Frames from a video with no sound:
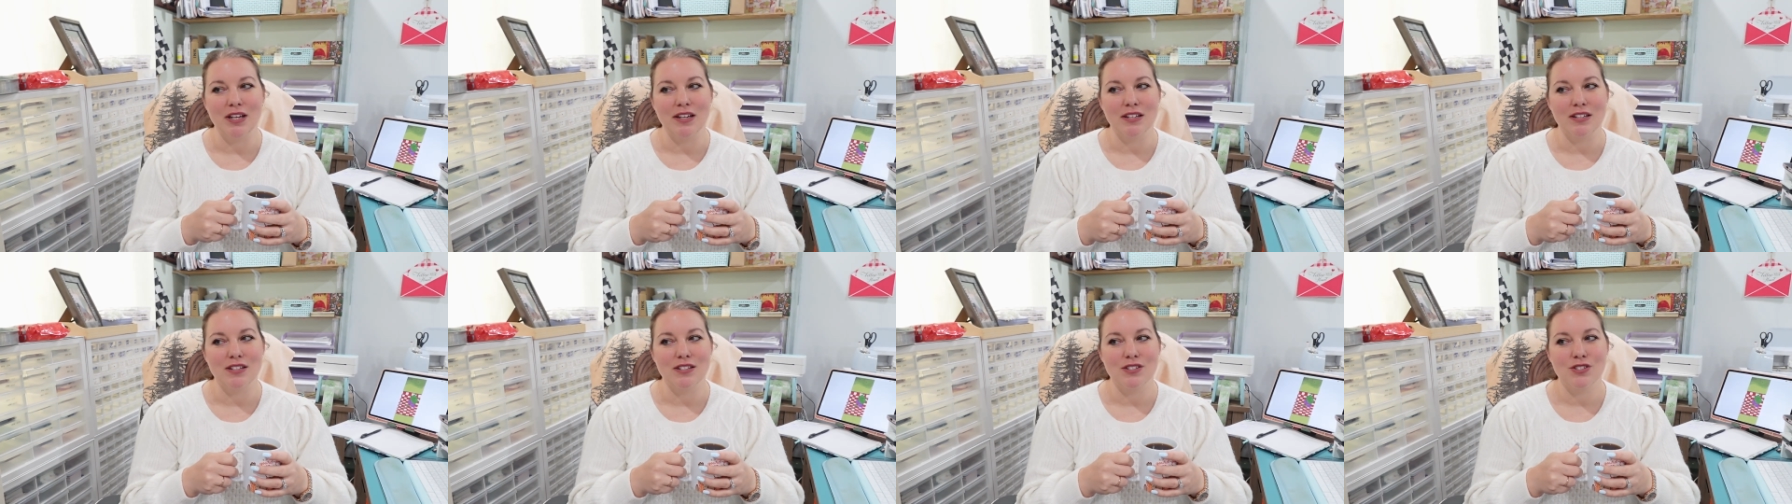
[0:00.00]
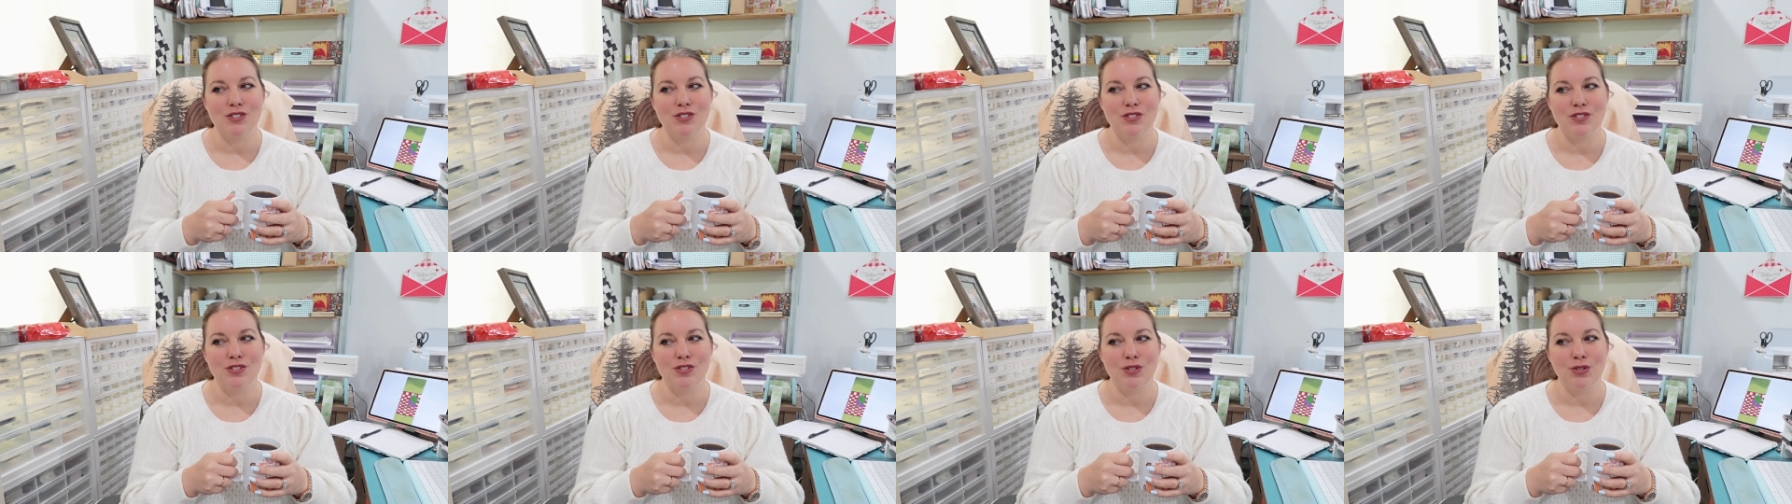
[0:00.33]
it
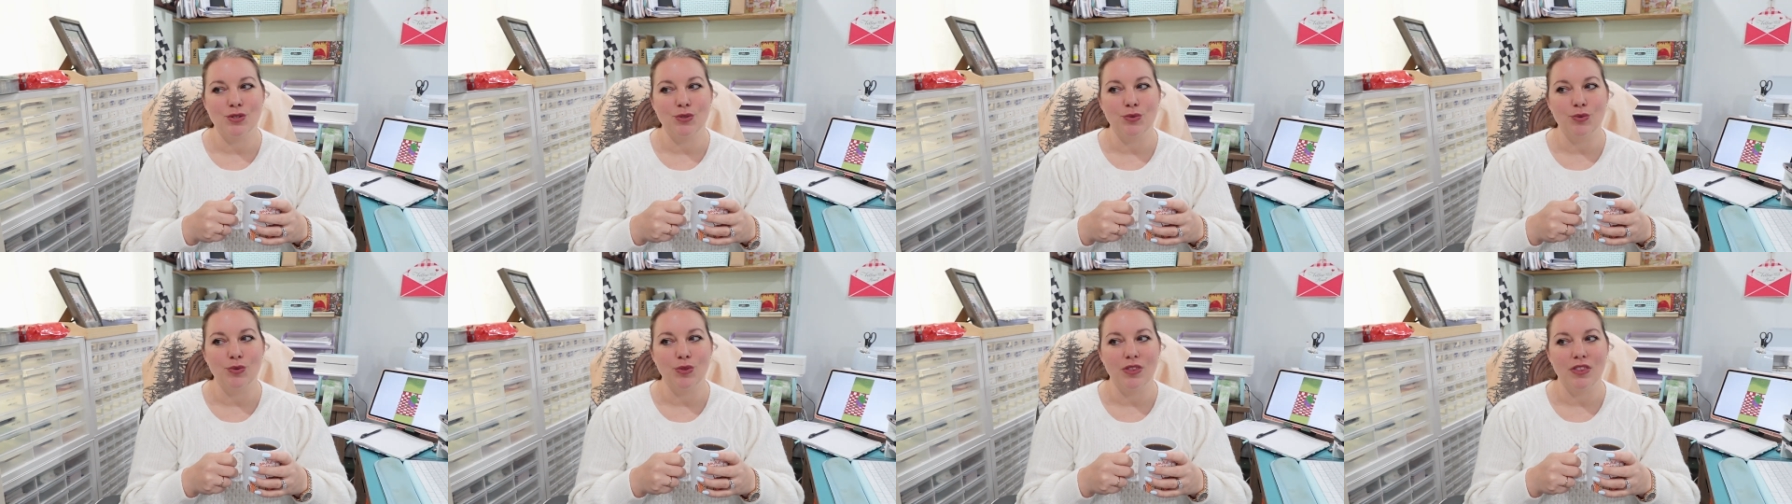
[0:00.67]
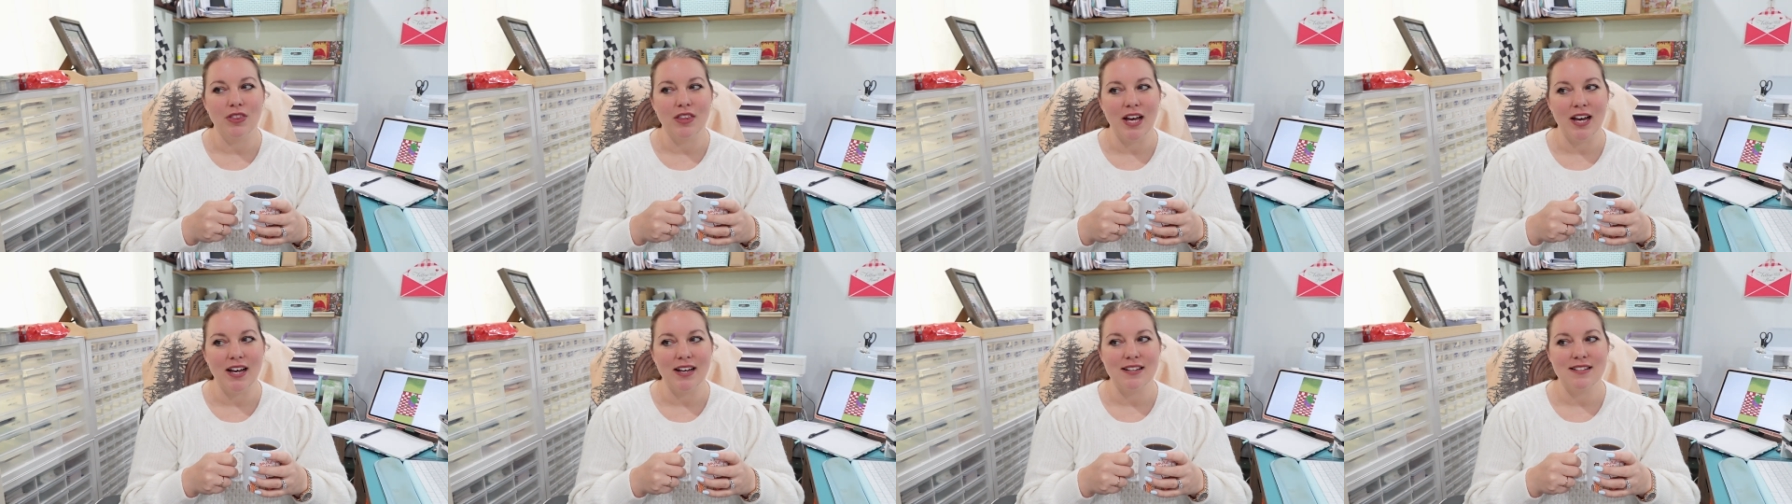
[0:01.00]
to
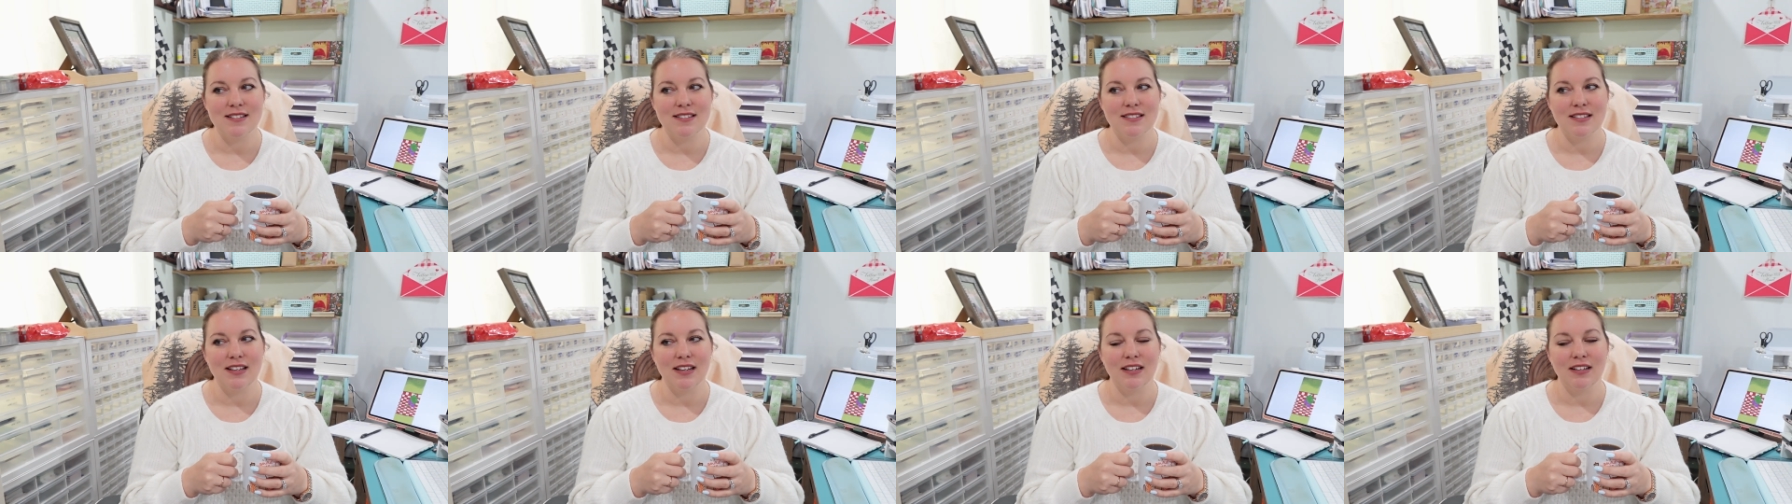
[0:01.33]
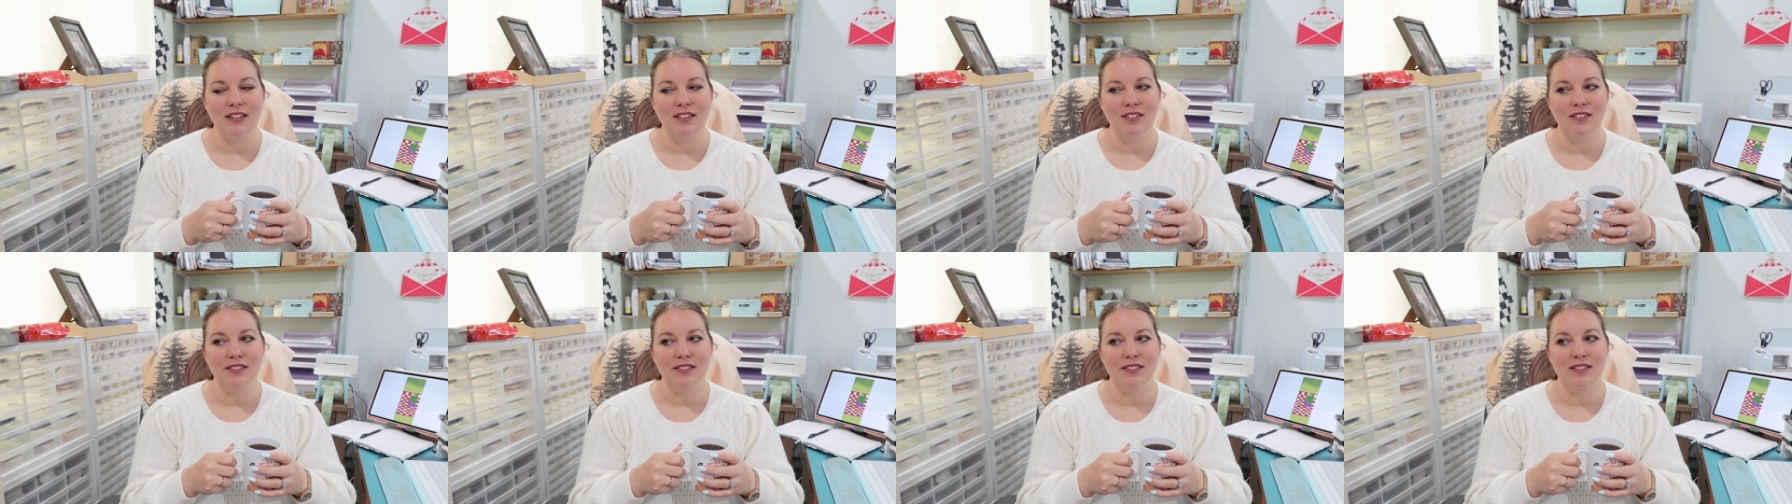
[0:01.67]
that
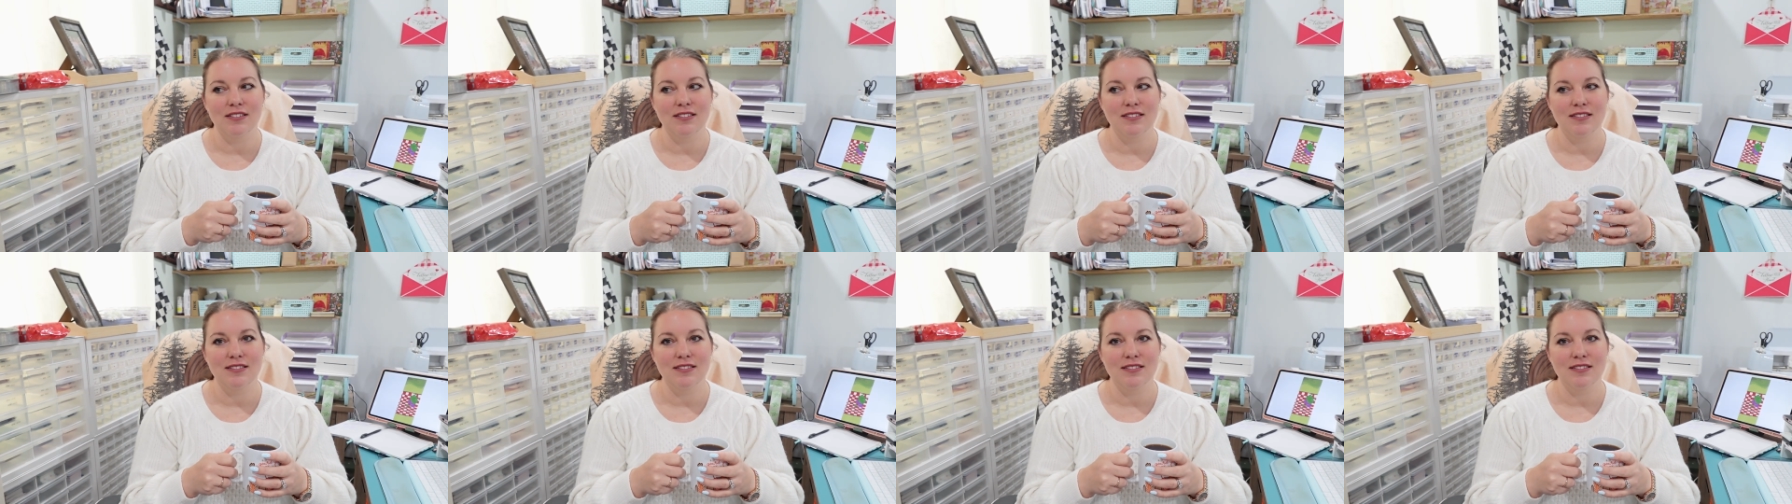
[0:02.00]
sale,